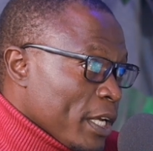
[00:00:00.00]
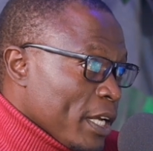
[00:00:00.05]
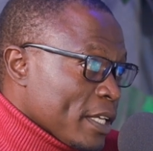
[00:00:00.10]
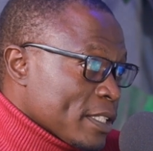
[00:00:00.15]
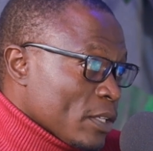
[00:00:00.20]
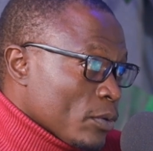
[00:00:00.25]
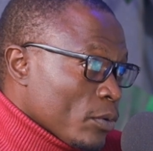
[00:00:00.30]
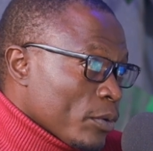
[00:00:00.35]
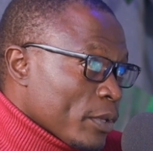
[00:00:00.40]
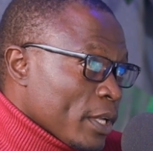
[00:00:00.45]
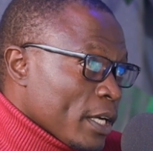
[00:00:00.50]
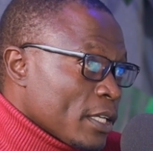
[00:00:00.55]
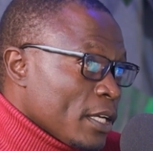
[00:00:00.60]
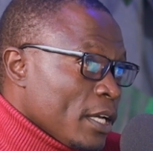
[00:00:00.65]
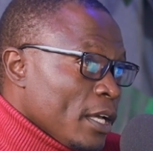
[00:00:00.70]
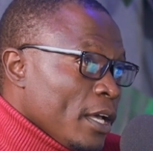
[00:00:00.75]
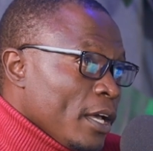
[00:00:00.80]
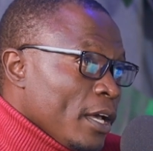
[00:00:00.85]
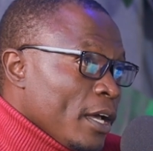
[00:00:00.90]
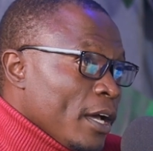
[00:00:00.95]
players and all that.
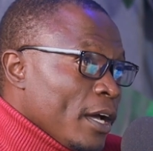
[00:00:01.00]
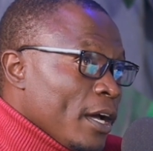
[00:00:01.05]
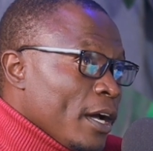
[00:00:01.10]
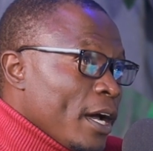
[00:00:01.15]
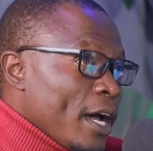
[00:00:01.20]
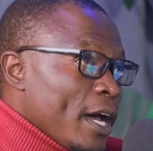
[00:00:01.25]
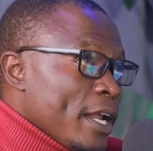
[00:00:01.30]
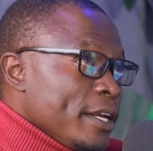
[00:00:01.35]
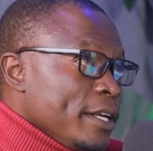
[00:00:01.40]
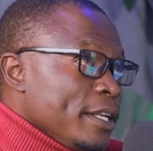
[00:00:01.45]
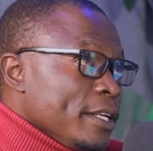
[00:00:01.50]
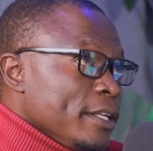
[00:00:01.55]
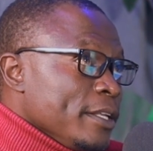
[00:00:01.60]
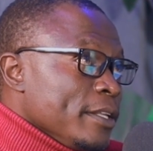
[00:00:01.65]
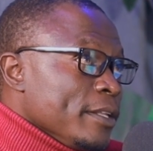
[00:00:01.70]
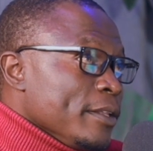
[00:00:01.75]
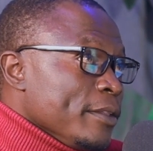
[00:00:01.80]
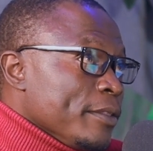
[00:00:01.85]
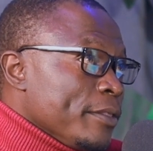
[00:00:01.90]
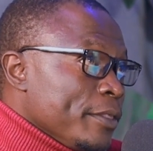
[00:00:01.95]
And
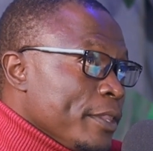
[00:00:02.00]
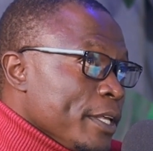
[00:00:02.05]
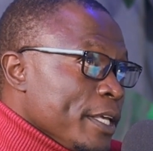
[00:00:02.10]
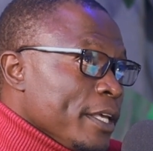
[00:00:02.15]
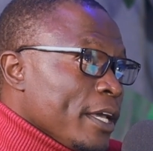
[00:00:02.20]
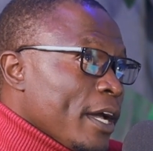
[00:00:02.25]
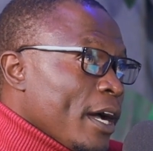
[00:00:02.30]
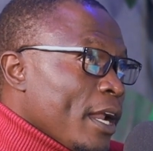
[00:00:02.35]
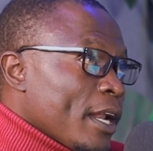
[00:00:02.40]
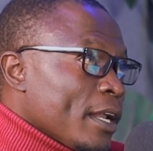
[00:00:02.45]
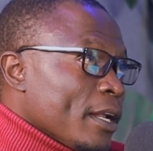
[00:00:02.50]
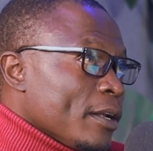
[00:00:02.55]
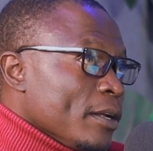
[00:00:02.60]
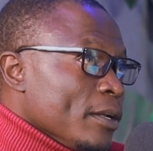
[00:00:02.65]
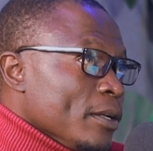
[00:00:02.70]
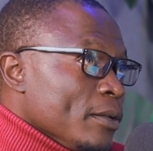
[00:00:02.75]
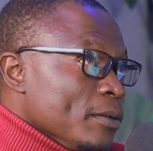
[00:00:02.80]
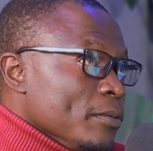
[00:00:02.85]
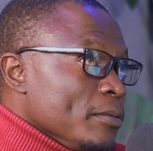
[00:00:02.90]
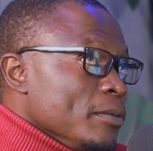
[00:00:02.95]
they are,
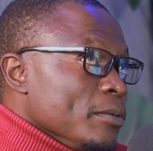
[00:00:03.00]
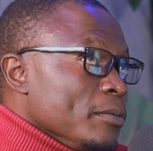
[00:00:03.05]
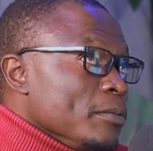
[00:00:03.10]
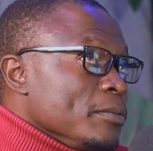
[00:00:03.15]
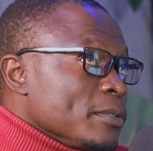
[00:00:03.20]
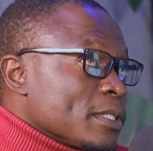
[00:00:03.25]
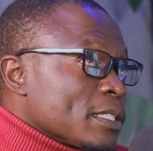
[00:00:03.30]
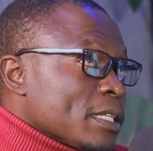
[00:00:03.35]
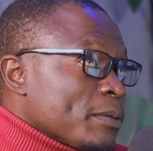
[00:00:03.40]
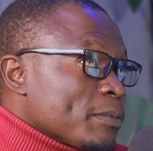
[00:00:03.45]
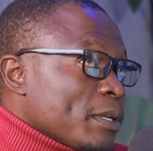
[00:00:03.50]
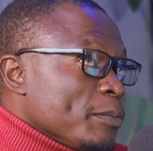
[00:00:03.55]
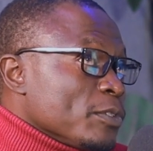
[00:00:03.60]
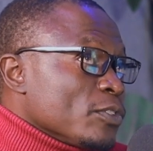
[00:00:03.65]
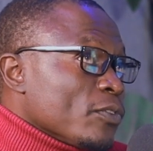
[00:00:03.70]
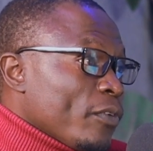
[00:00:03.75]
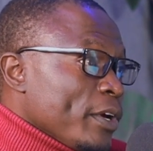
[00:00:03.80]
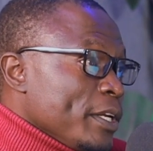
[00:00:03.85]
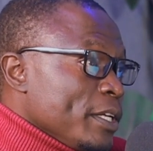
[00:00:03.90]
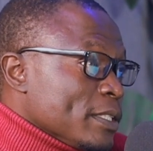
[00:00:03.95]

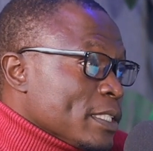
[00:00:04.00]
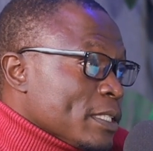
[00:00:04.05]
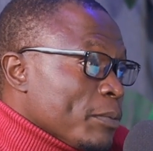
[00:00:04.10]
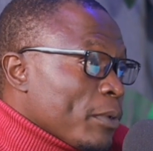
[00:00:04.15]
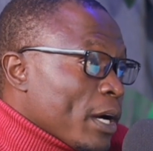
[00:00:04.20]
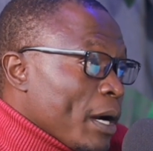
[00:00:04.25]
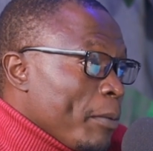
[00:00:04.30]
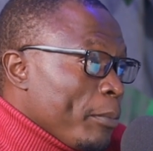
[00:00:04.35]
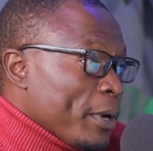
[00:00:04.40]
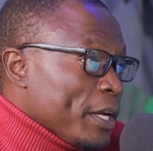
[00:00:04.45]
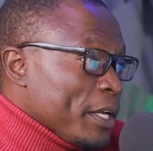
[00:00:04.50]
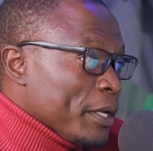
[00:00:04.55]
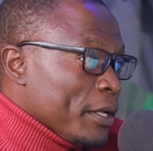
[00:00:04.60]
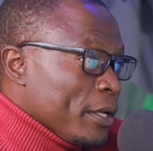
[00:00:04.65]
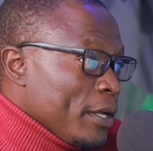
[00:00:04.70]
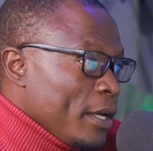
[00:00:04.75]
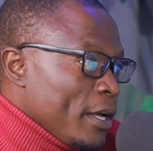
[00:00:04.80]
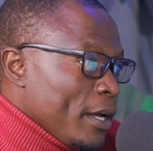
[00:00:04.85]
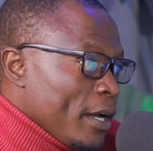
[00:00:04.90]
sometimes you find the same company.